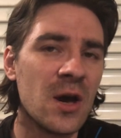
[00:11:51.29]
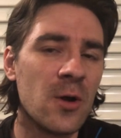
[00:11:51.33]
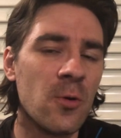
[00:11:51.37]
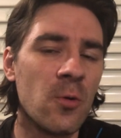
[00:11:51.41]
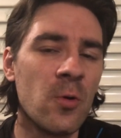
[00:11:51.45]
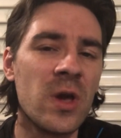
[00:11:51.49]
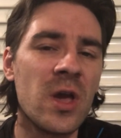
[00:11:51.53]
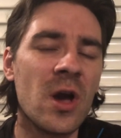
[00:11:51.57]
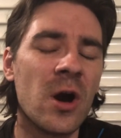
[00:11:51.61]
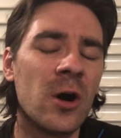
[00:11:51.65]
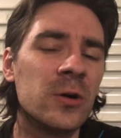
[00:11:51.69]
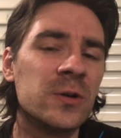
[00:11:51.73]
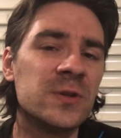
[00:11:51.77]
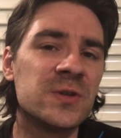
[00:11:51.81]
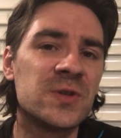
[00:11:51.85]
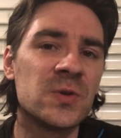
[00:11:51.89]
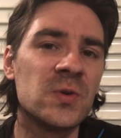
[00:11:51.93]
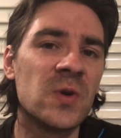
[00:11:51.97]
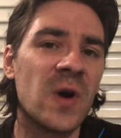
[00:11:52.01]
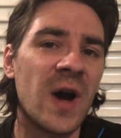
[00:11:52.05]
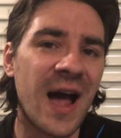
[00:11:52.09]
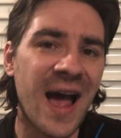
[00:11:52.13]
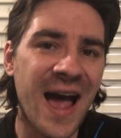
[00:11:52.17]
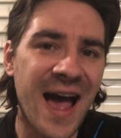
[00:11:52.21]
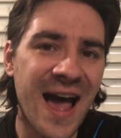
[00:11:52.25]
we all
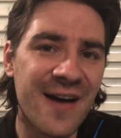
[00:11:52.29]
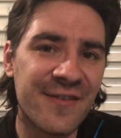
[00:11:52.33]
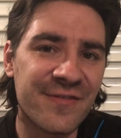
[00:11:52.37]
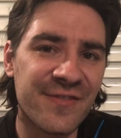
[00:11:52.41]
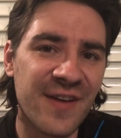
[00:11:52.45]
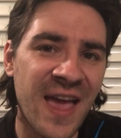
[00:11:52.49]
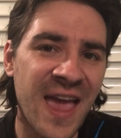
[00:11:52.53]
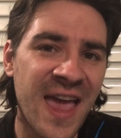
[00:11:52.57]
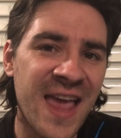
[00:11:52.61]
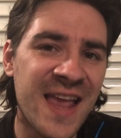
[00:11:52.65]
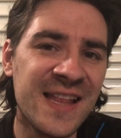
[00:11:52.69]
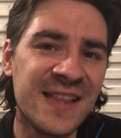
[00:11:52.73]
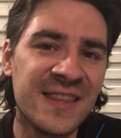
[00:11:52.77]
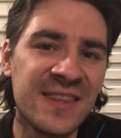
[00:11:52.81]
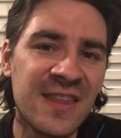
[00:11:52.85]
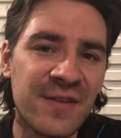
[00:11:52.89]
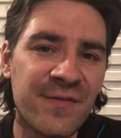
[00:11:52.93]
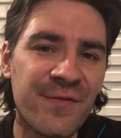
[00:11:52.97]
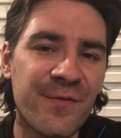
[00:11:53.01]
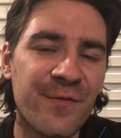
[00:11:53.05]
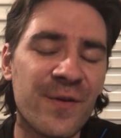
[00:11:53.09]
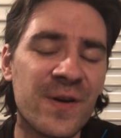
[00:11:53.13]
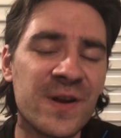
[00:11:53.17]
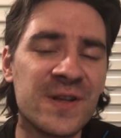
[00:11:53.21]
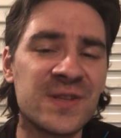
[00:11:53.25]
do have a
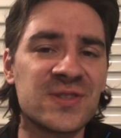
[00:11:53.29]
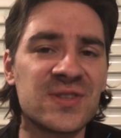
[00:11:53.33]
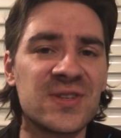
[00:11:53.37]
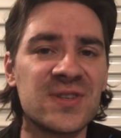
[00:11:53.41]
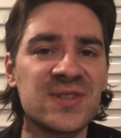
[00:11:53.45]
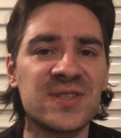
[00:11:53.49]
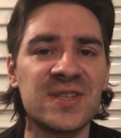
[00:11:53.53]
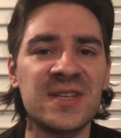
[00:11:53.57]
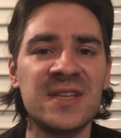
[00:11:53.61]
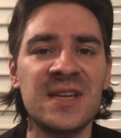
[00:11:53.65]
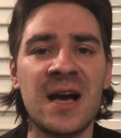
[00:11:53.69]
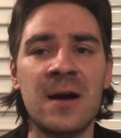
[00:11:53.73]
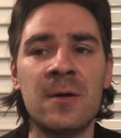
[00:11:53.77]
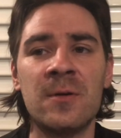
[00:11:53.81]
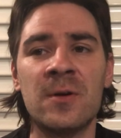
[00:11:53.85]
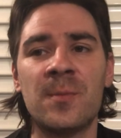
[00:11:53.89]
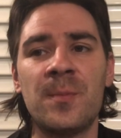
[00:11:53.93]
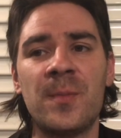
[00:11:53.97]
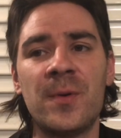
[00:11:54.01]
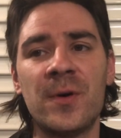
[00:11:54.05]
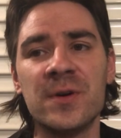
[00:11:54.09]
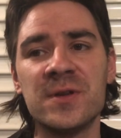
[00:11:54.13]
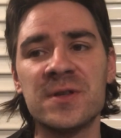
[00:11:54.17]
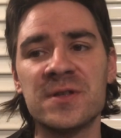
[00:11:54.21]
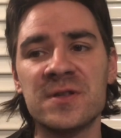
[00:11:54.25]
differences in our
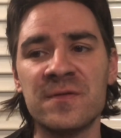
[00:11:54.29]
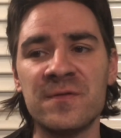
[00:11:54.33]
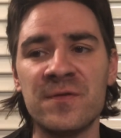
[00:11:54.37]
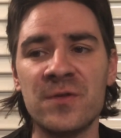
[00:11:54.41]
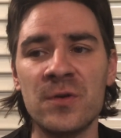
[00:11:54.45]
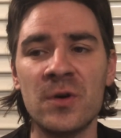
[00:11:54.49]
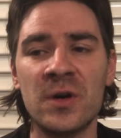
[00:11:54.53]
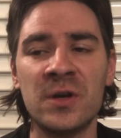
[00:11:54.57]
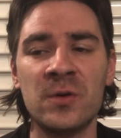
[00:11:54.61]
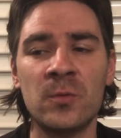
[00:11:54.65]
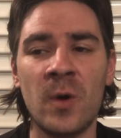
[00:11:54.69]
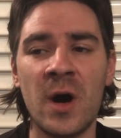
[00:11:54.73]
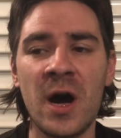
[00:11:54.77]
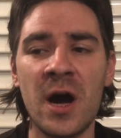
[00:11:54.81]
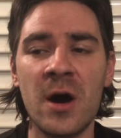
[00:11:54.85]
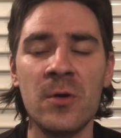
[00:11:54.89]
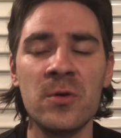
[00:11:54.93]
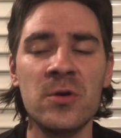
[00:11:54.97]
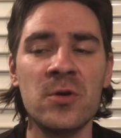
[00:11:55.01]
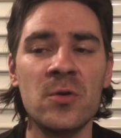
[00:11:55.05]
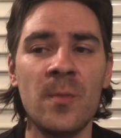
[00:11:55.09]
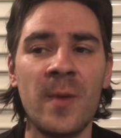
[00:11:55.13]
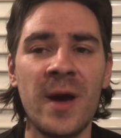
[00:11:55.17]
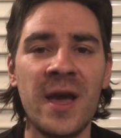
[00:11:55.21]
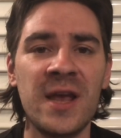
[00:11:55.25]
points of view and
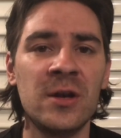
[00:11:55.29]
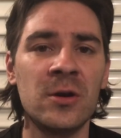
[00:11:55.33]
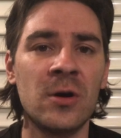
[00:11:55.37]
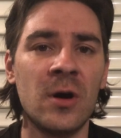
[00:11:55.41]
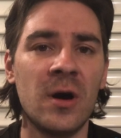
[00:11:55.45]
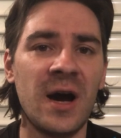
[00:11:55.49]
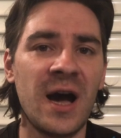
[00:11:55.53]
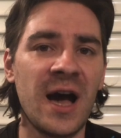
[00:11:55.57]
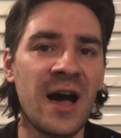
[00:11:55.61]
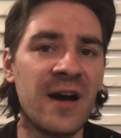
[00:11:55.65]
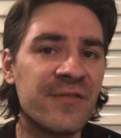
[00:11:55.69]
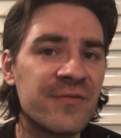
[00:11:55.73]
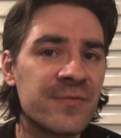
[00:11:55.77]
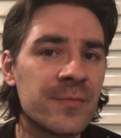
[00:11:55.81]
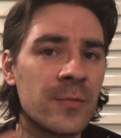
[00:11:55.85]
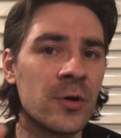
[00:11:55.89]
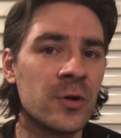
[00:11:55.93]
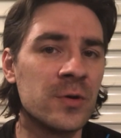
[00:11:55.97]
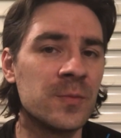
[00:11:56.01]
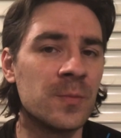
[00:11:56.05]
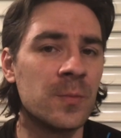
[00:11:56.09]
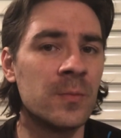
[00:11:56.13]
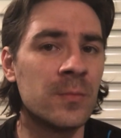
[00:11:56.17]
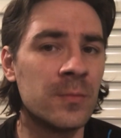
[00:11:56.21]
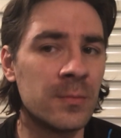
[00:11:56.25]
while you may not have my,